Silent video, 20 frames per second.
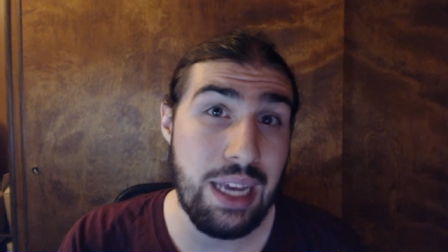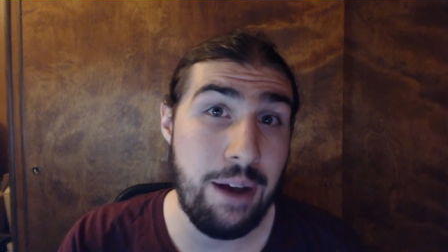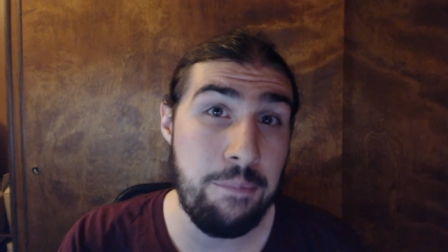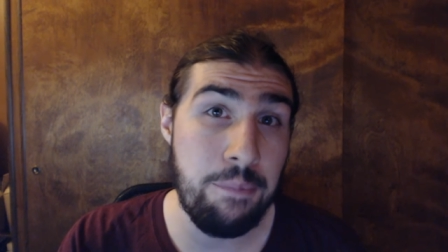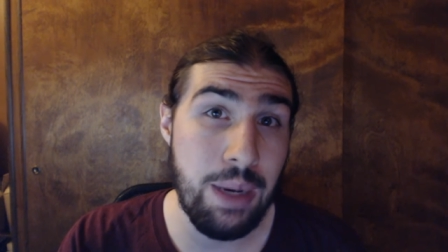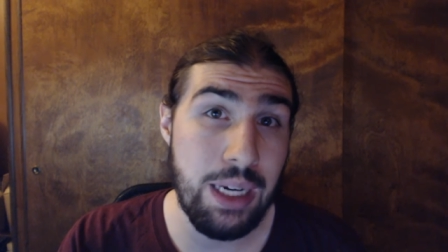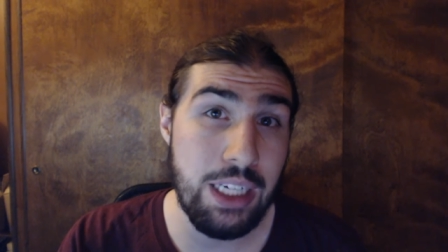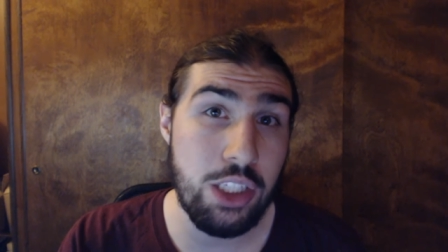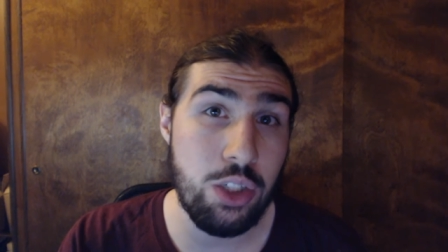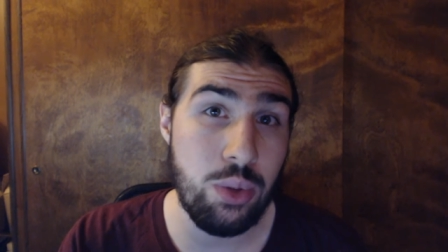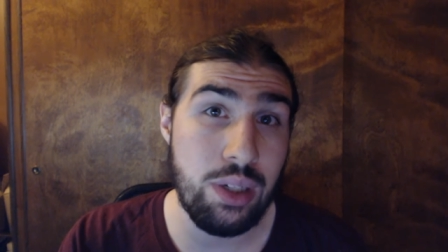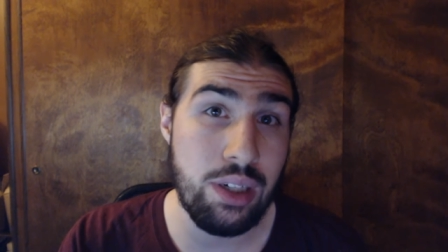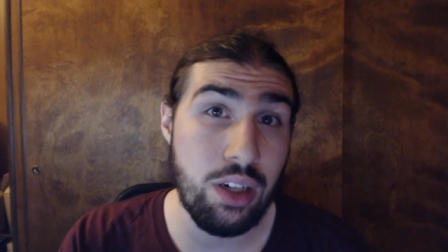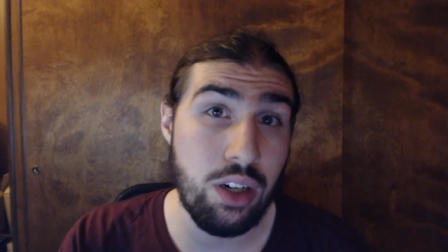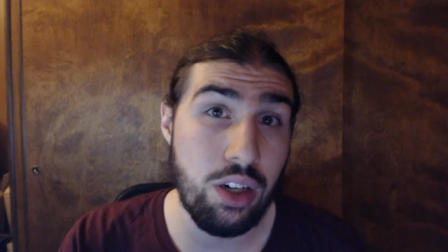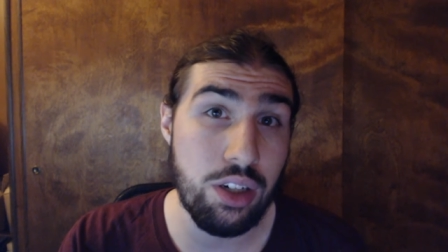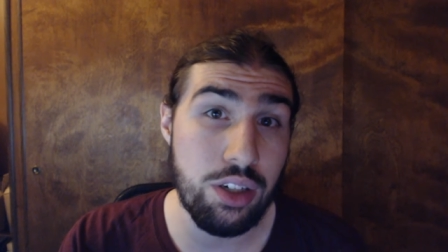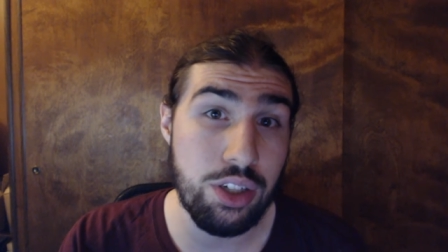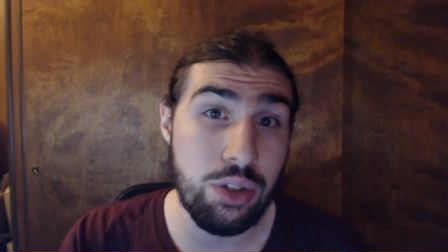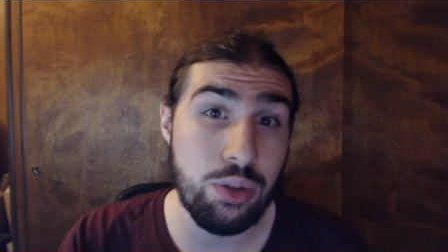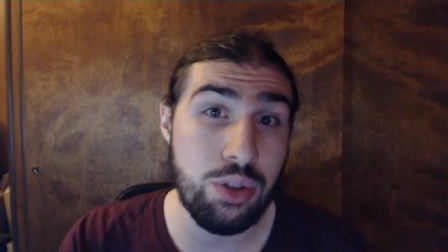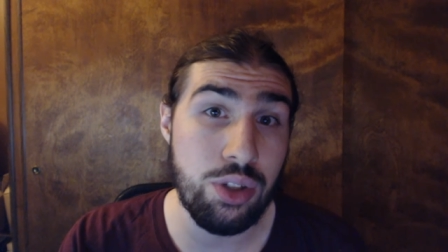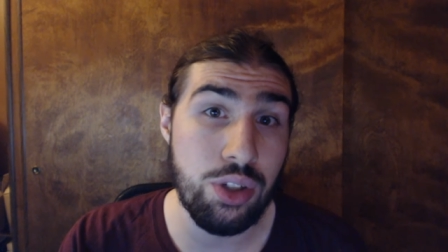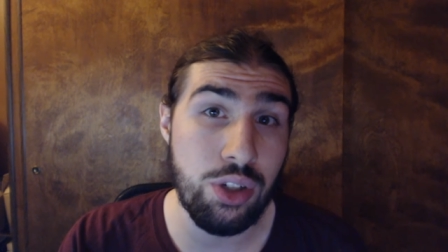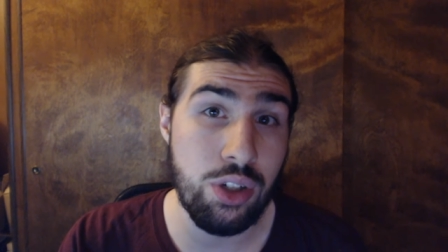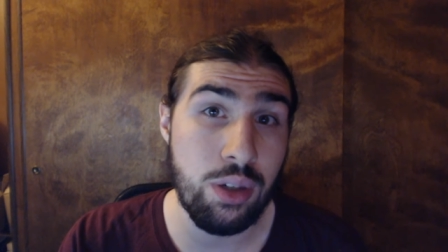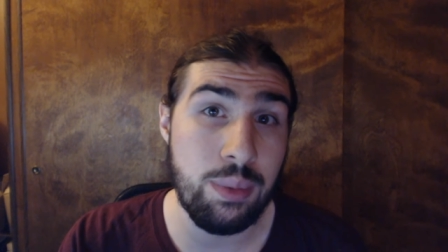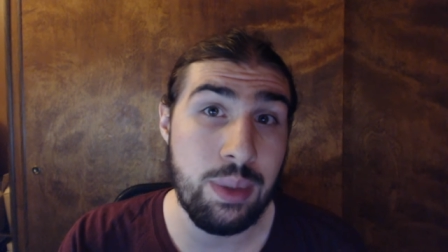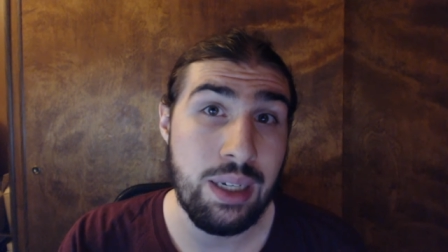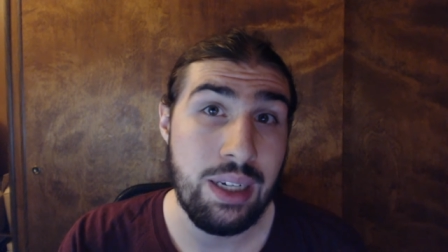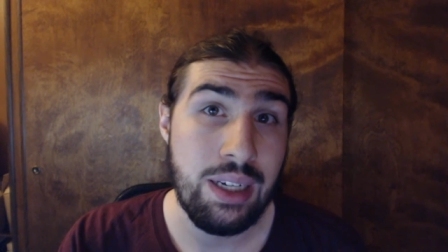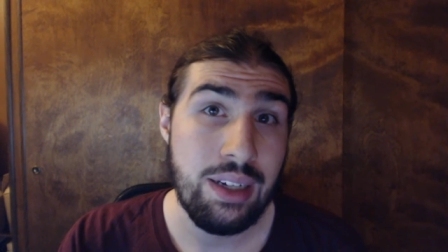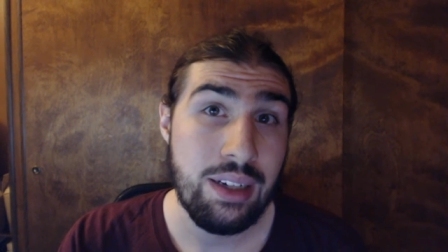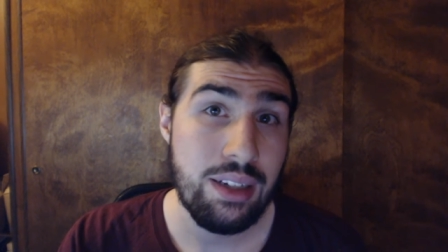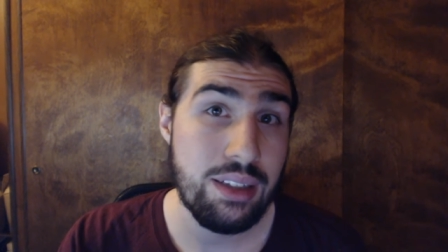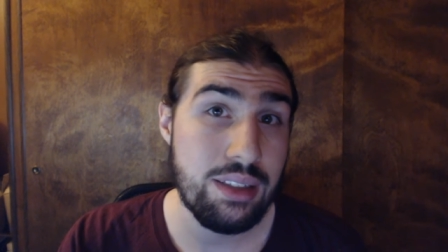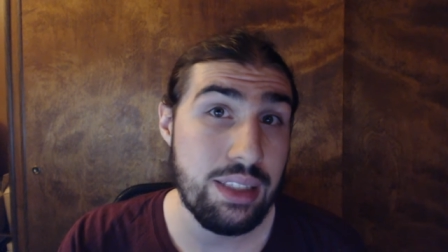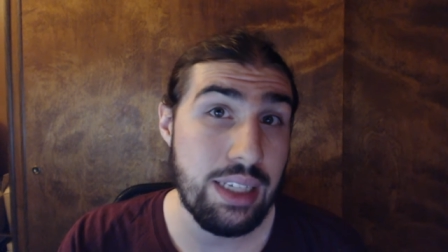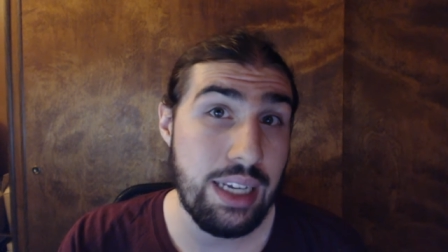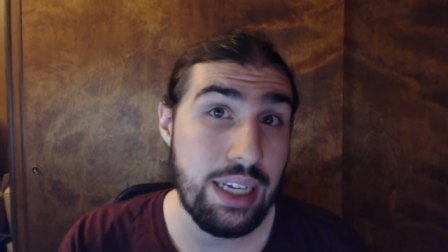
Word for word: I might do it on YouTube, because